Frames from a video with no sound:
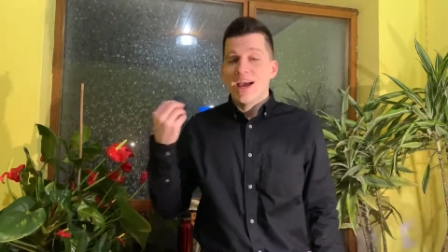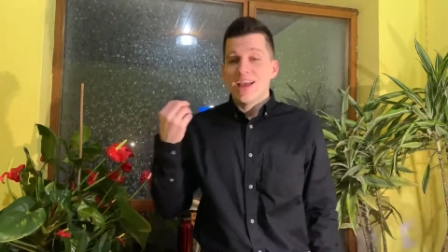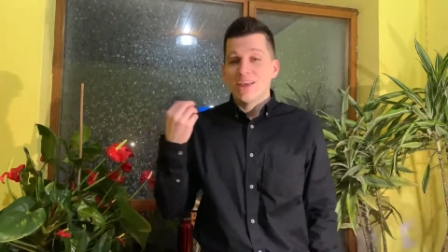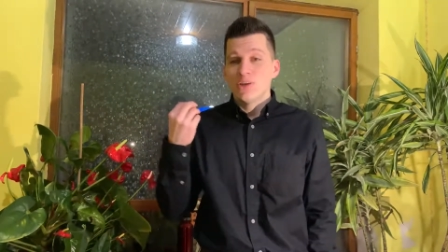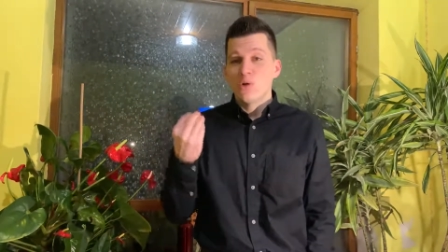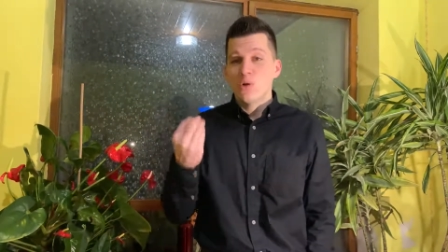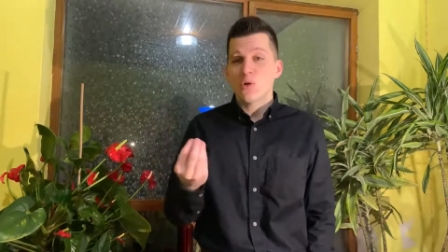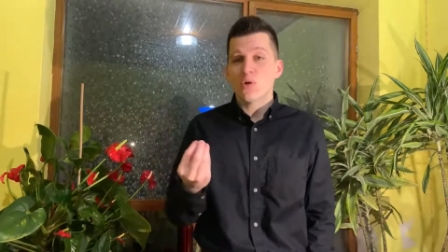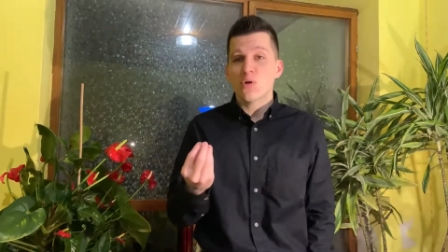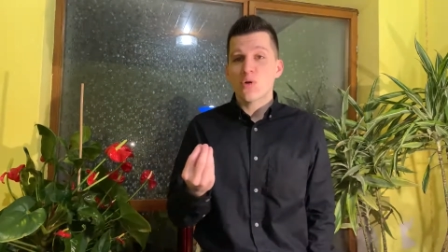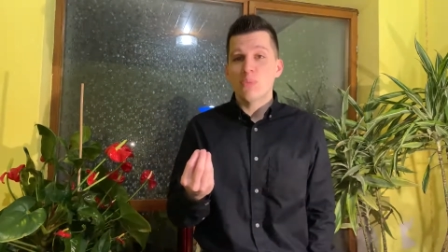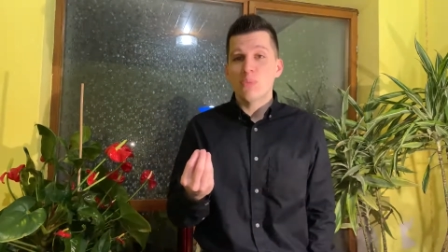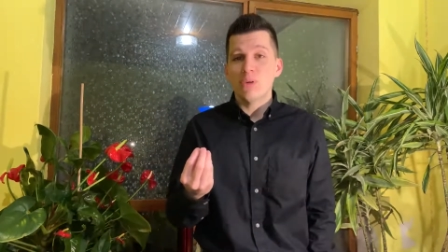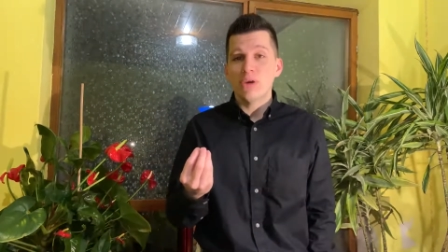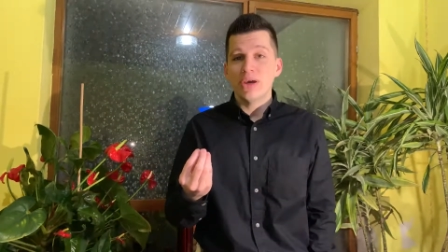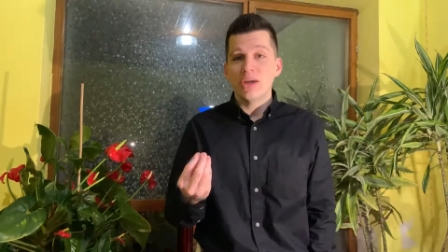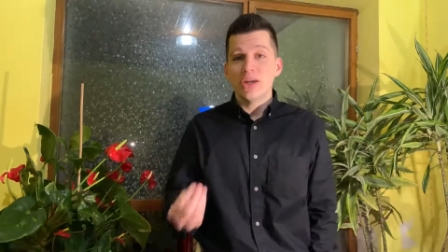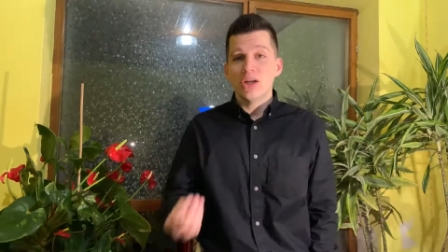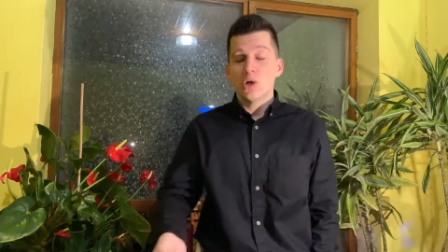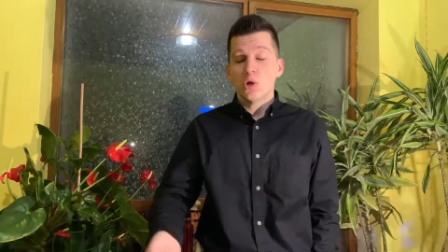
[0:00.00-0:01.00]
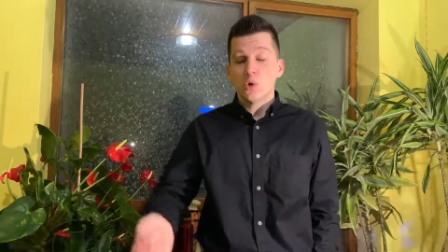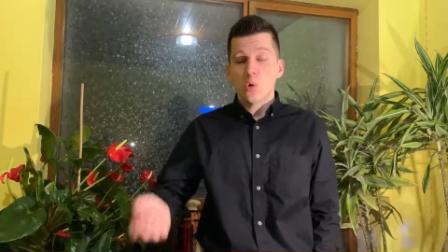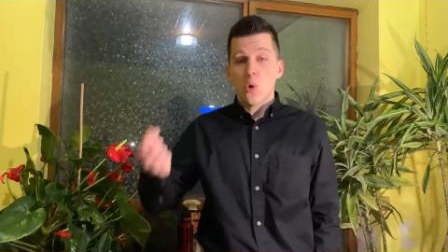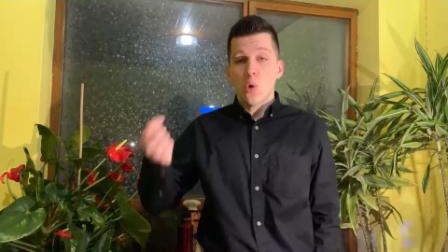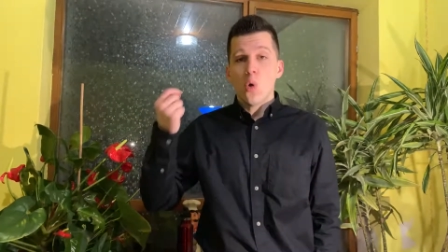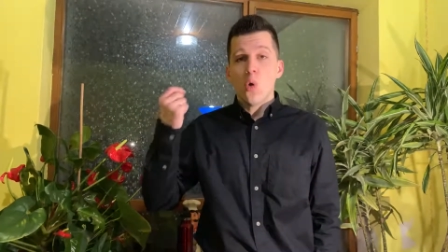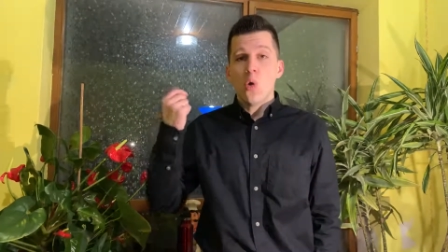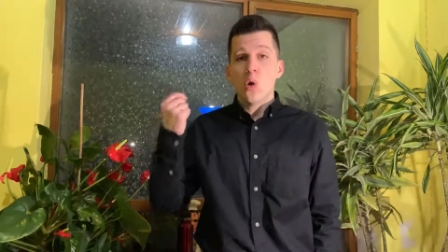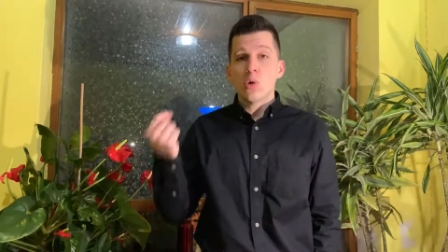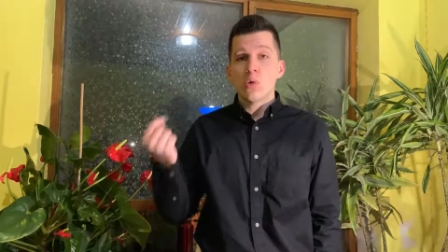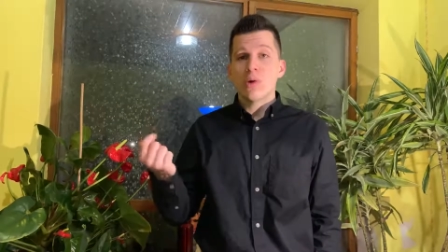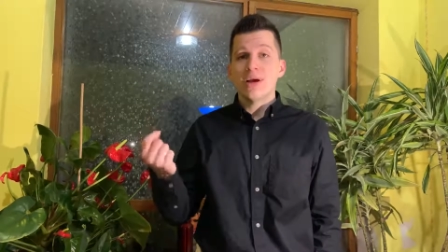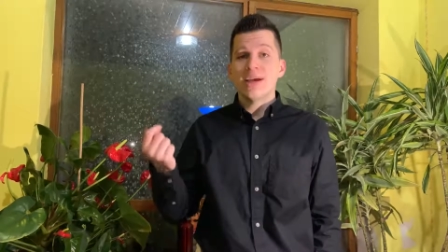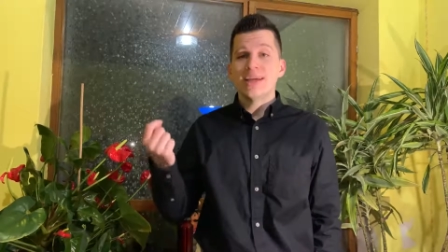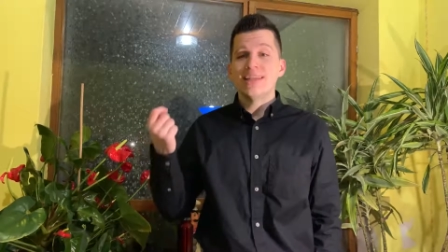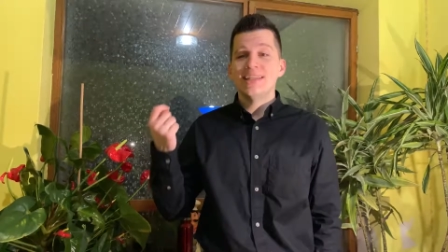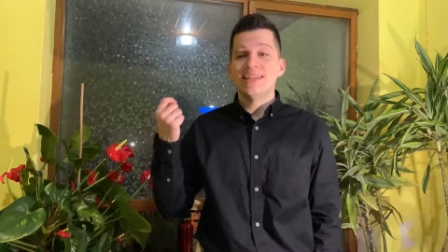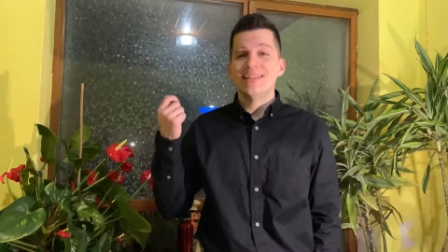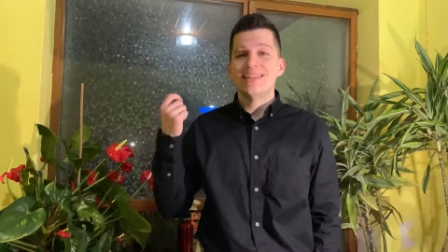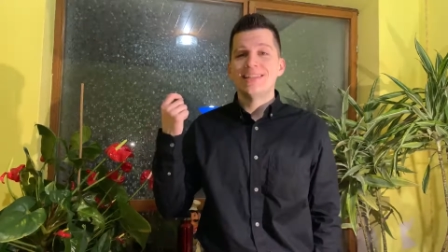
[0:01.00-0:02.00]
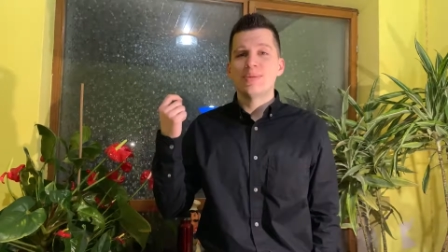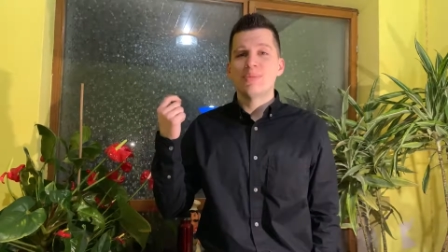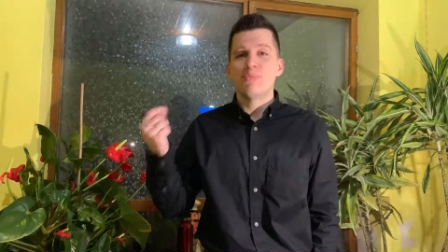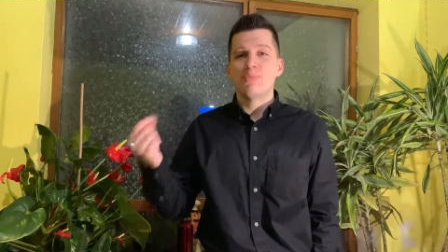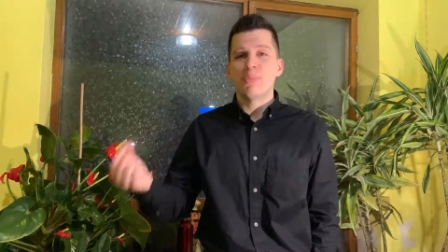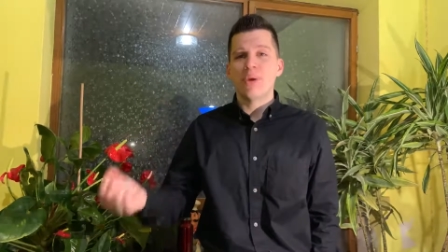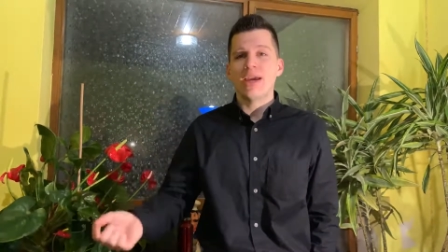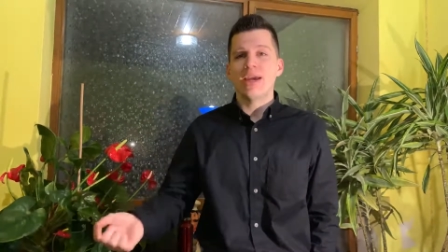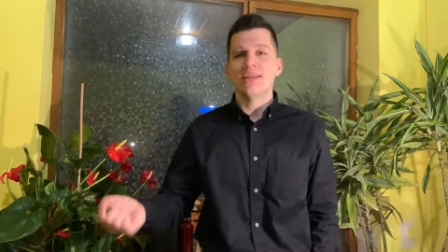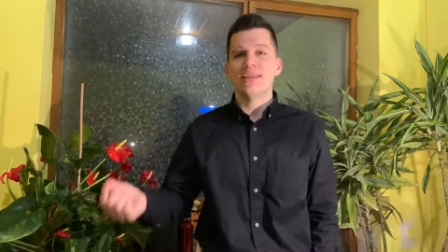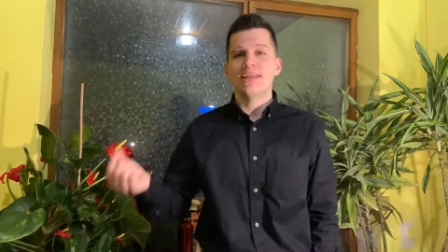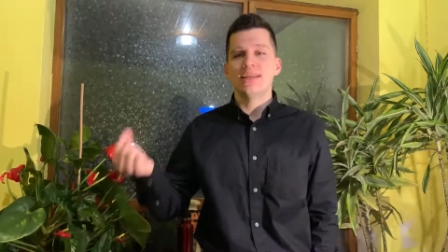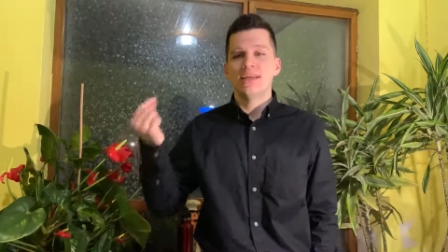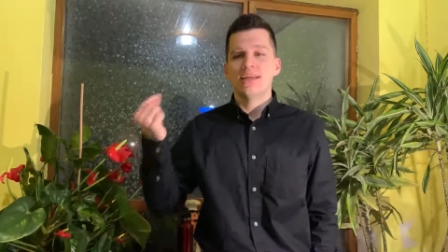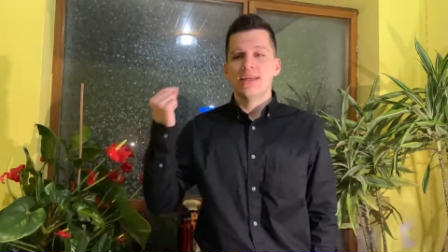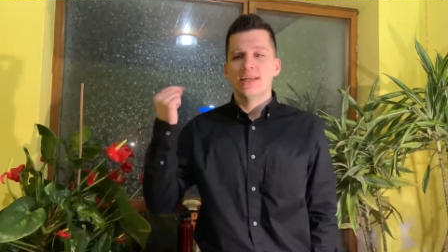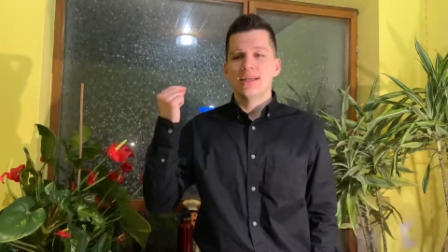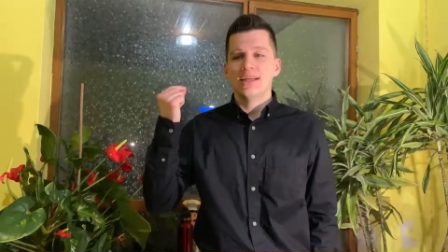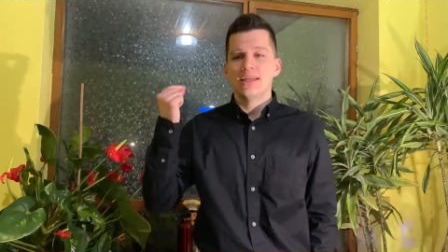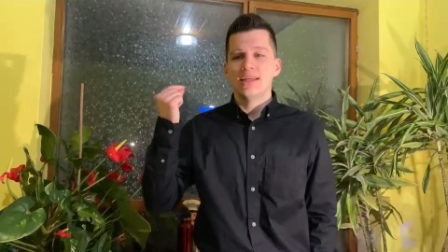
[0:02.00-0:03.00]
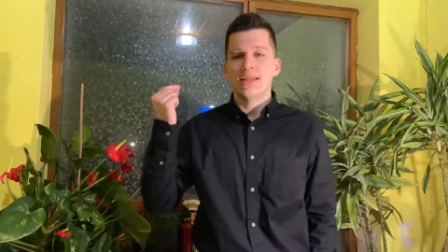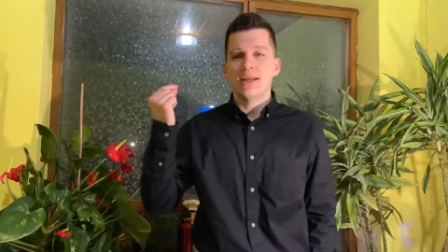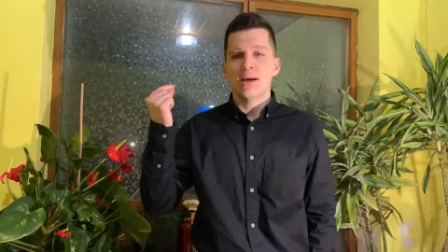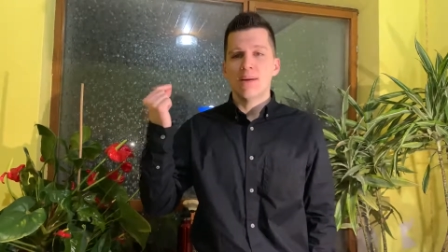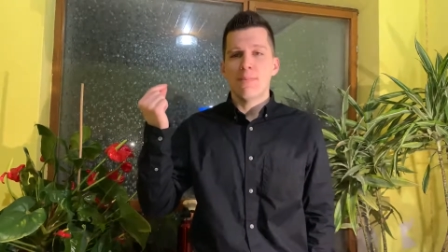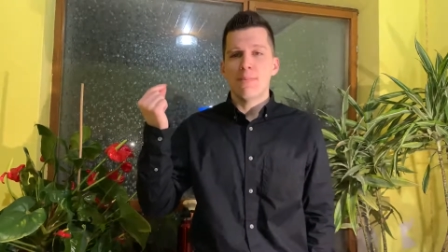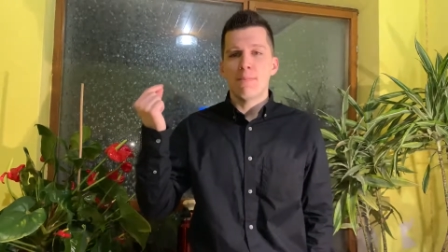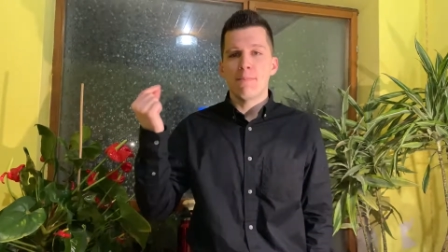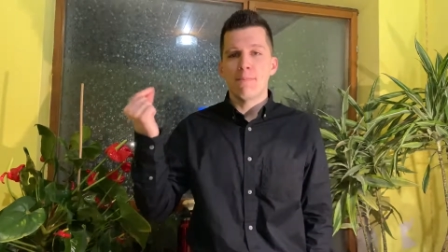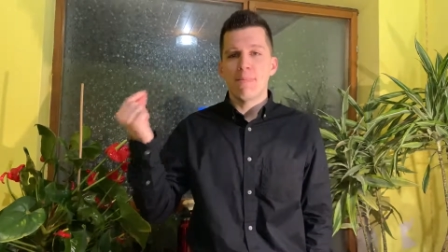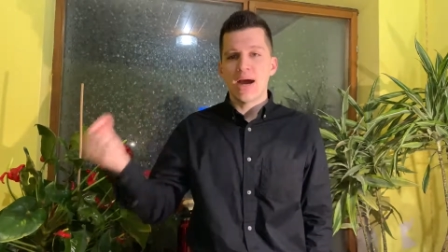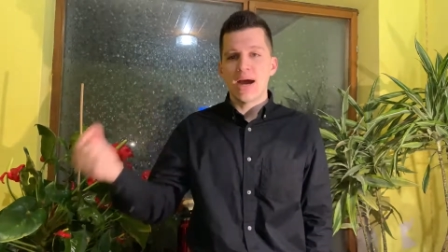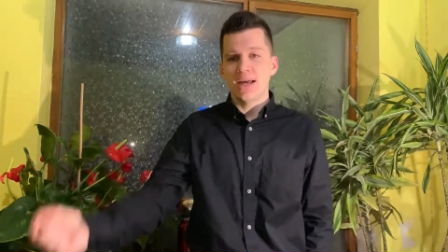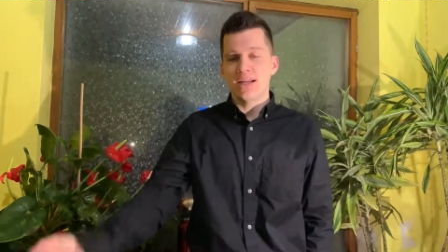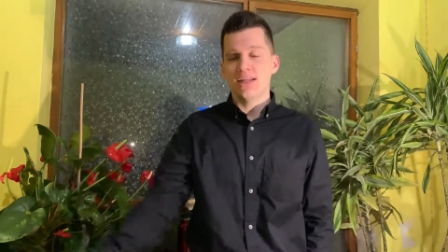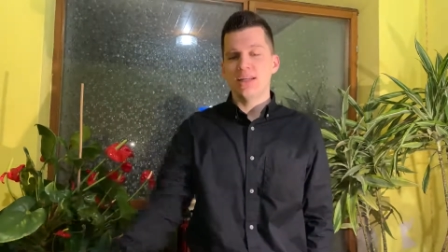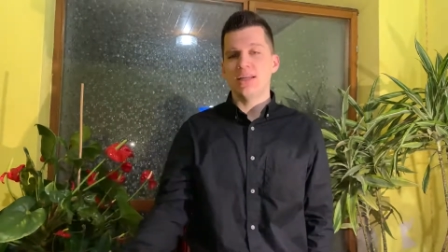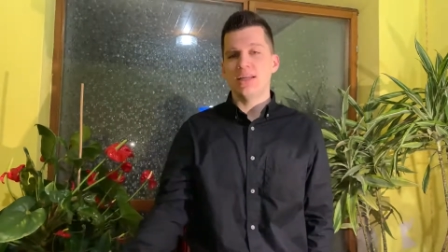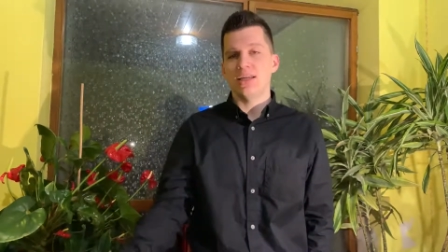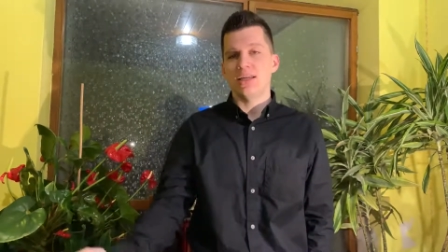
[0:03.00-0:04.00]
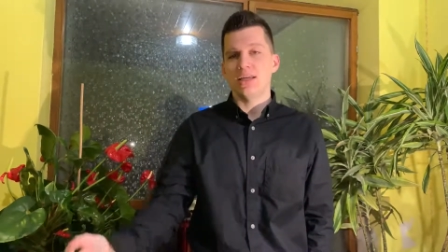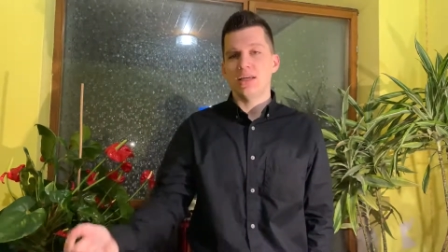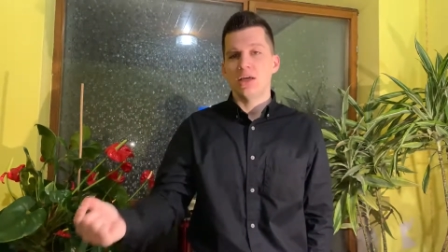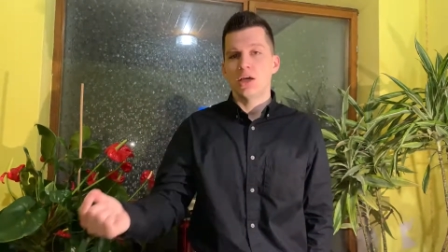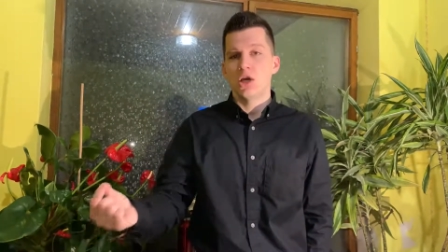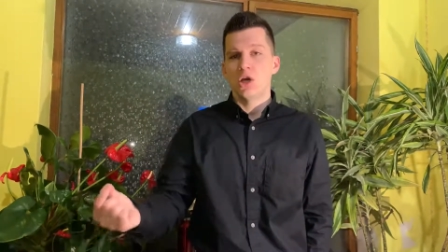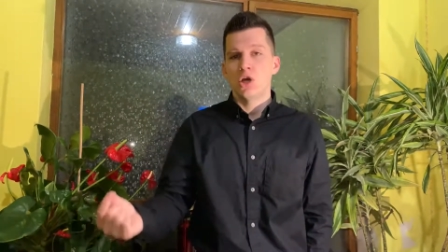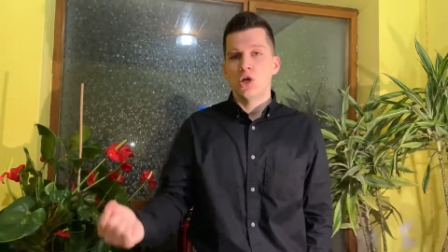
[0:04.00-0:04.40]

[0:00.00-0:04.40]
Your competitor already spent the money